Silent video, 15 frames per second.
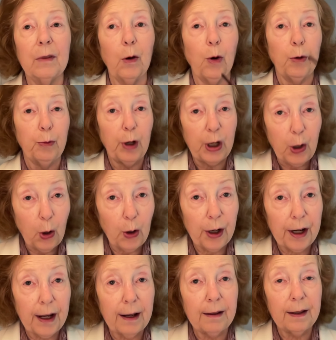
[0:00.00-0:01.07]
or
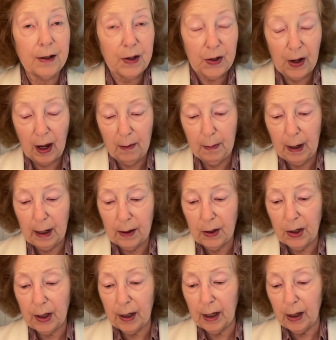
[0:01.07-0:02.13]
recording the same
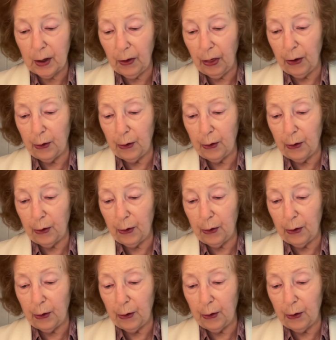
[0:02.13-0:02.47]
incident.